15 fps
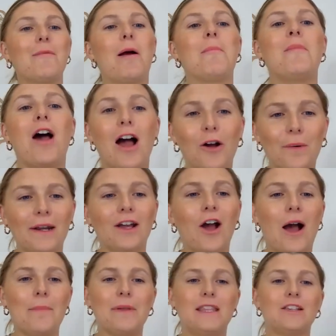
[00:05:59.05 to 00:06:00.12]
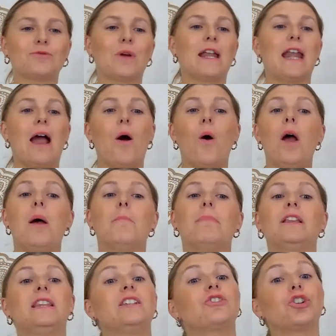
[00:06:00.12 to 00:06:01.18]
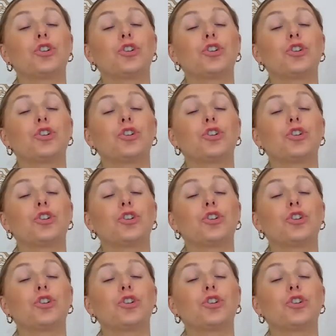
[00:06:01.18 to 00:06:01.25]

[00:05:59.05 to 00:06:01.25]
I'm not going to copy these right now, but these